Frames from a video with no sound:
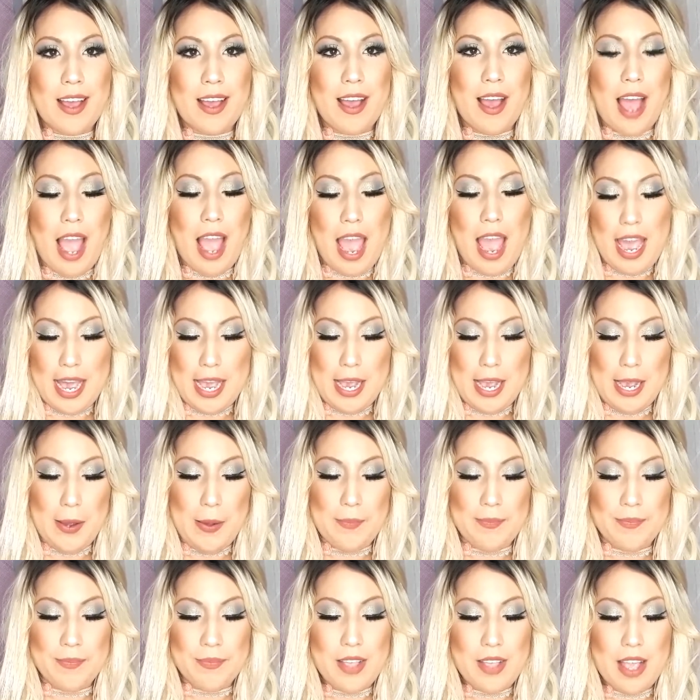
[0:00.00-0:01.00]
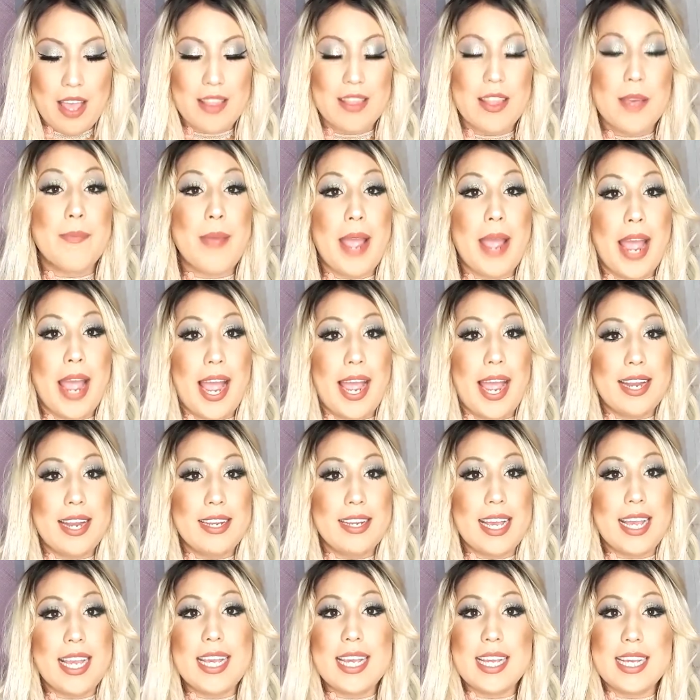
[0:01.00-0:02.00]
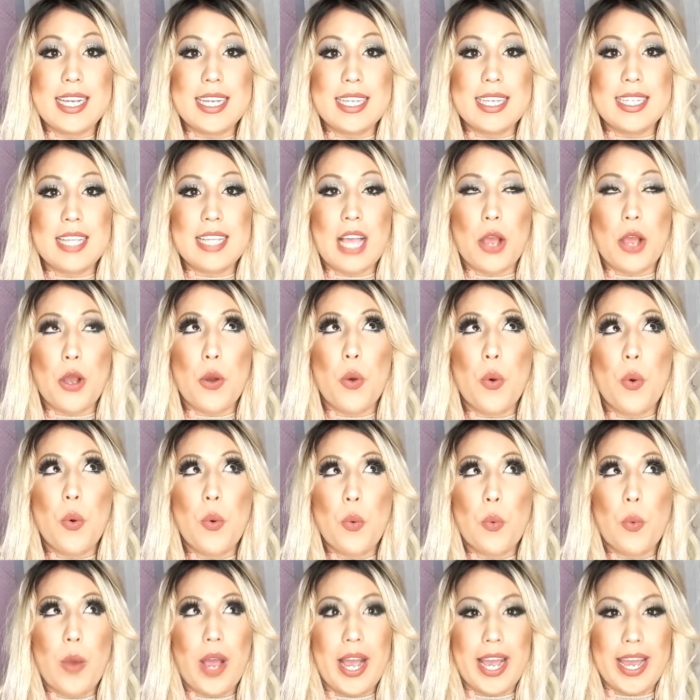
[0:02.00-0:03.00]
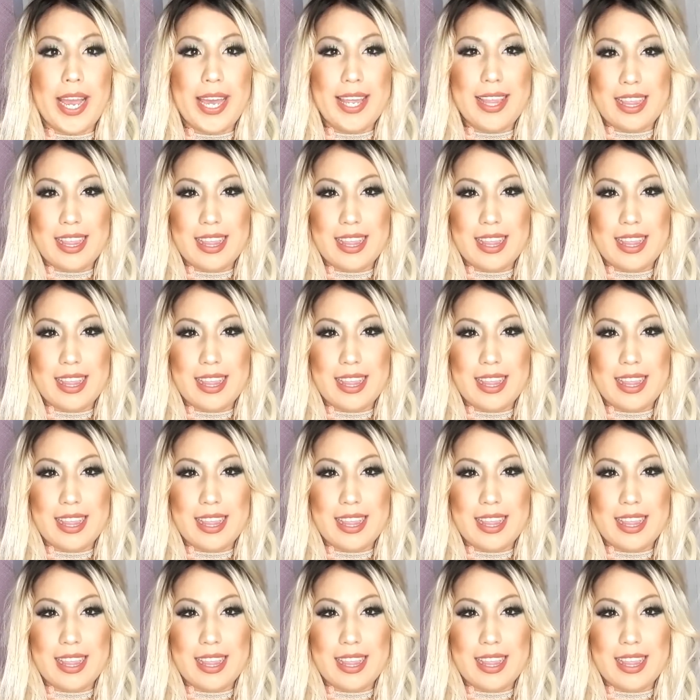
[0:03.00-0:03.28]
The band is quite